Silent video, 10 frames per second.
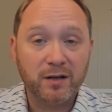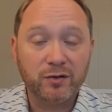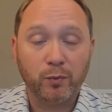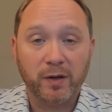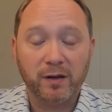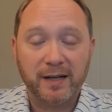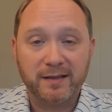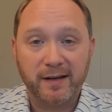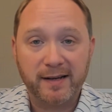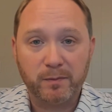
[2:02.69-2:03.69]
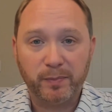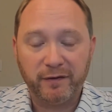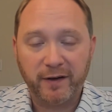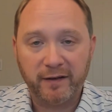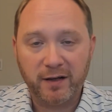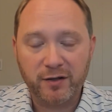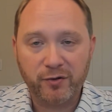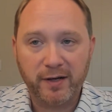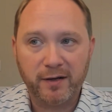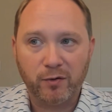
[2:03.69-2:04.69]
So whether that's the S&P
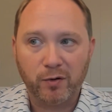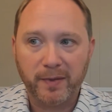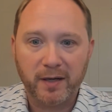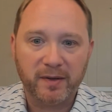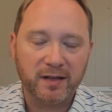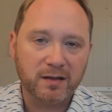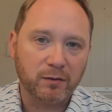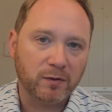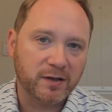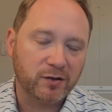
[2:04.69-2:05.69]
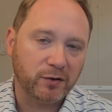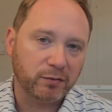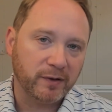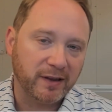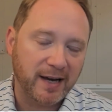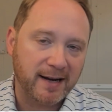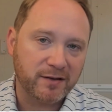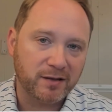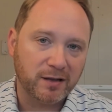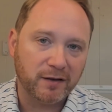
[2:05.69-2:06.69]
500 or maybe it's the Russell
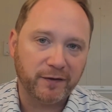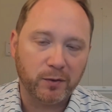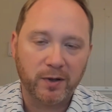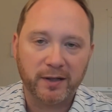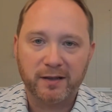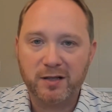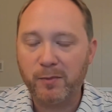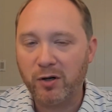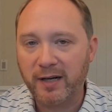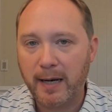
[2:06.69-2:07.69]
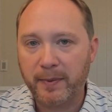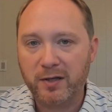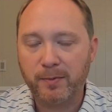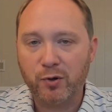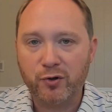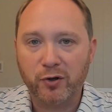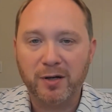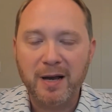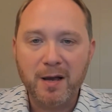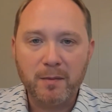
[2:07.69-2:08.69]
3000 if you wanted small cap exposure,
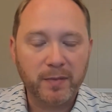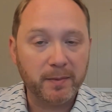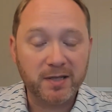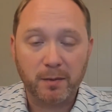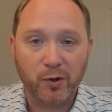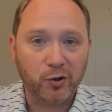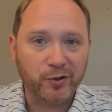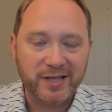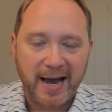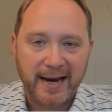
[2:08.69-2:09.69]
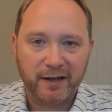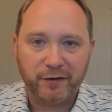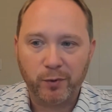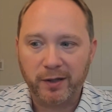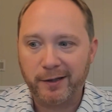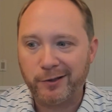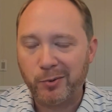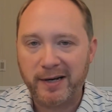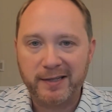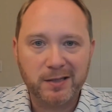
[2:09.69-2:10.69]
maybe it's the Barclays Ag if you wanted
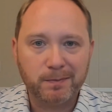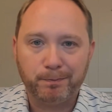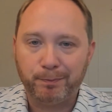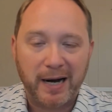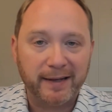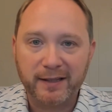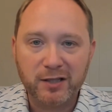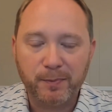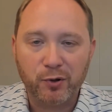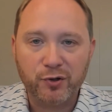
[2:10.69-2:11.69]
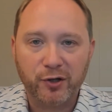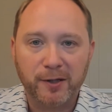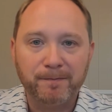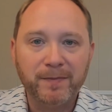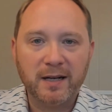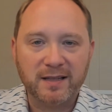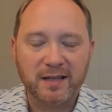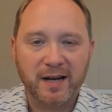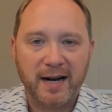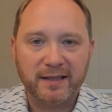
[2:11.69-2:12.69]
US bond exposure. It's
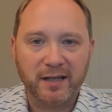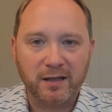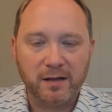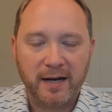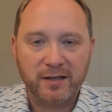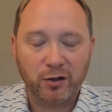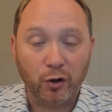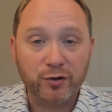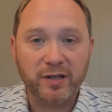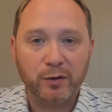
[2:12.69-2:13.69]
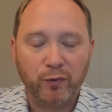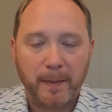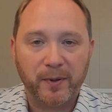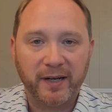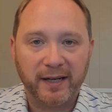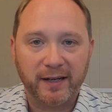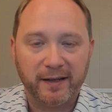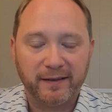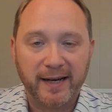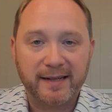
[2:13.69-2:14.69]
designed to as closely replicate an
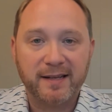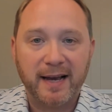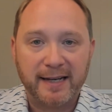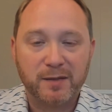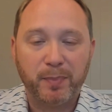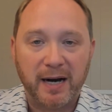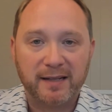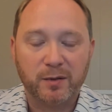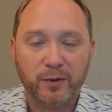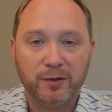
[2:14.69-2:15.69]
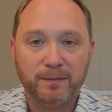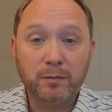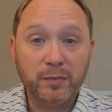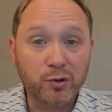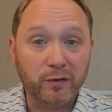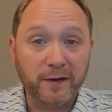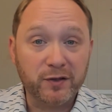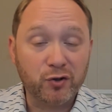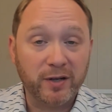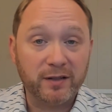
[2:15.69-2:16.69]
index as possible. Mutual funds
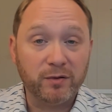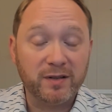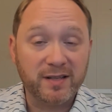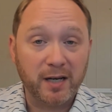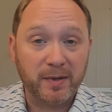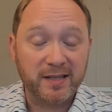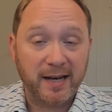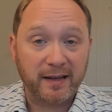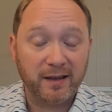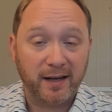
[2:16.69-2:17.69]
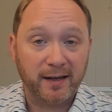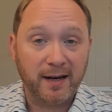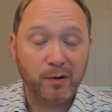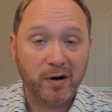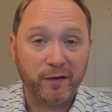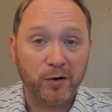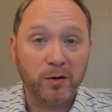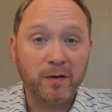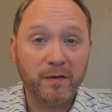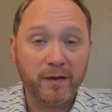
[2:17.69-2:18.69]
are trying to do the same exact thing.
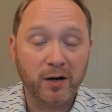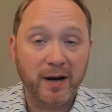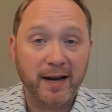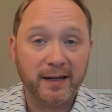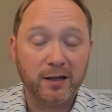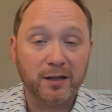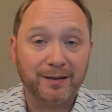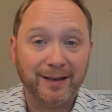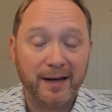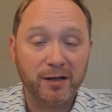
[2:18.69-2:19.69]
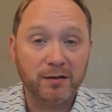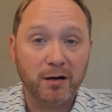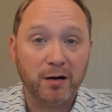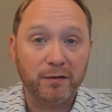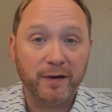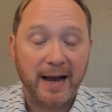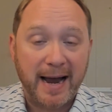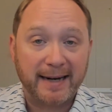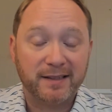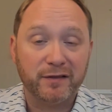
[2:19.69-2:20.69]
However, they're adding on a layer of
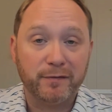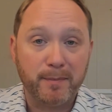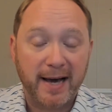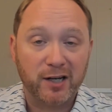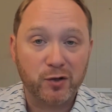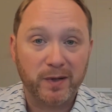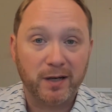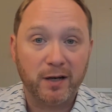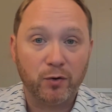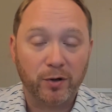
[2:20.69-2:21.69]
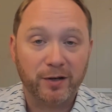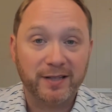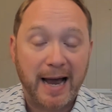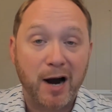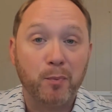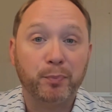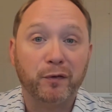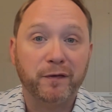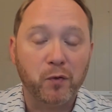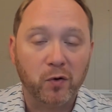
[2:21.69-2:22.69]
active management in order to
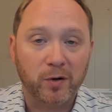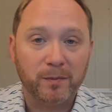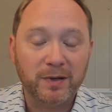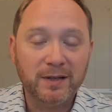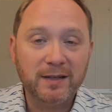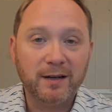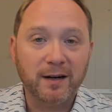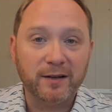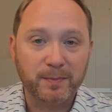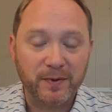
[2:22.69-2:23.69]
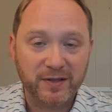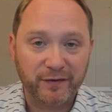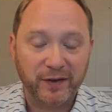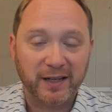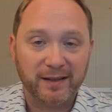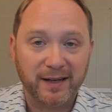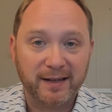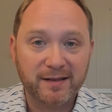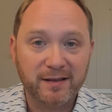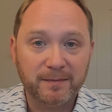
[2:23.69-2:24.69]
outperform a specific
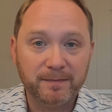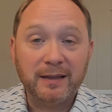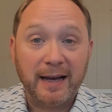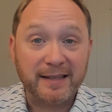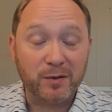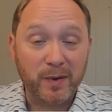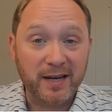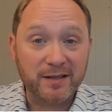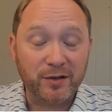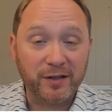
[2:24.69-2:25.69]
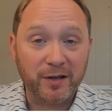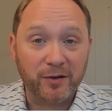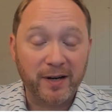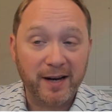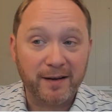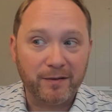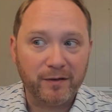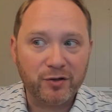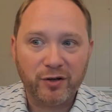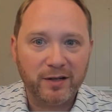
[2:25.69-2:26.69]
index. SMAs, on the other hand,
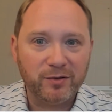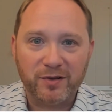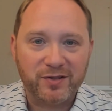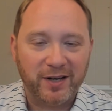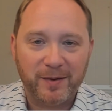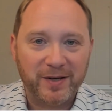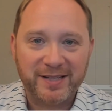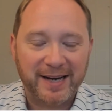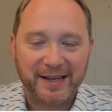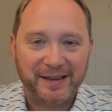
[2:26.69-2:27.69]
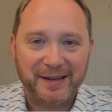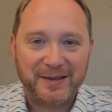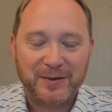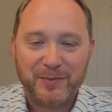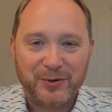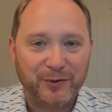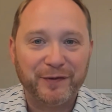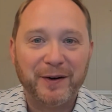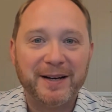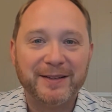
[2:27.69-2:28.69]
they're trying to do the same exact thing as a mutual
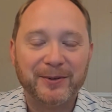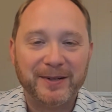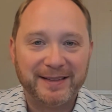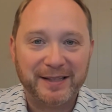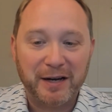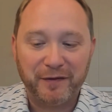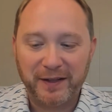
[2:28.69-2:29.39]
fund or ETF.